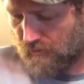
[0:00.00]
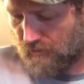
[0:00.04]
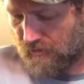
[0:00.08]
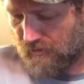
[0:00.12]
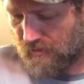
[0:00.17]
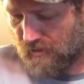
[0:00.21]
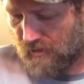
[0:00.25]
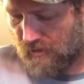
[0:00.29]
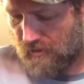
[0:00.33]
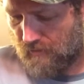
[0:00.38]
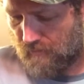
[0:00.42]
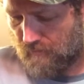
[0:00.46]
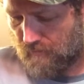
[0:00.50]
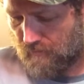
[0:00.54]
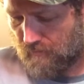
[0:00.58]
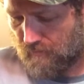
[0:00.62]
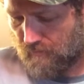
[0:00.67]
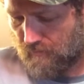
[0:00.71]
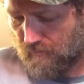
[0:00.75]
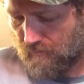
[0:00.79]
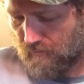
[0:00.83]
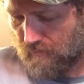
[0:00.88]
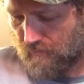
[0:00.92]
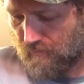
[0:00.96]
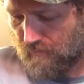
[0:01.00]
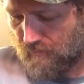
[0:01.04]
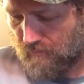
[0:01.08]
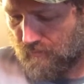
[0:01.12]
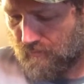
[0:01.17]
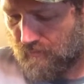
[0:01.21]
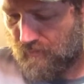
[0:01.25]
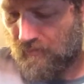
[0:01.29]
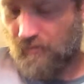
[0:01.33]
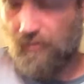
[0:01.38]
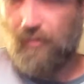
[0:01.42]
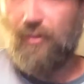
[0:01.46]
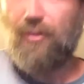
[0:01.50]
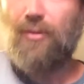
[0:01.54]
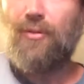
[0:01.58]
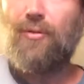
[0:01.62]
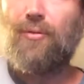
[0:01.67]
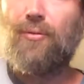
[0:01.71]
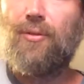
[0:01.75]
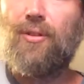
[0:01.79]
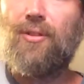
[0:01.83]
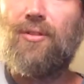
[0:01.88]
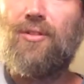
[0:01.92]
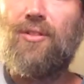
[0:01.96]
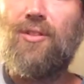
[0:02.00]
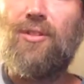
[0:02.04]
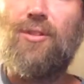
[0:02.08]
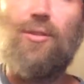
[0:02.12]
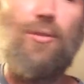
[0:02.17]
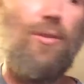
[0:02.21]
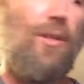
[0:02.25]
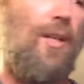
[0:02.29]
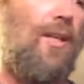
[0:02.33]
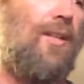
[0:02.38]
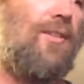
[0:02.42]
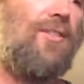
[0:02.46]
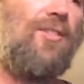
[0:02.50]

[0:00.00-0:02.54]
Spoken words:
What's that? 4, 3, 2.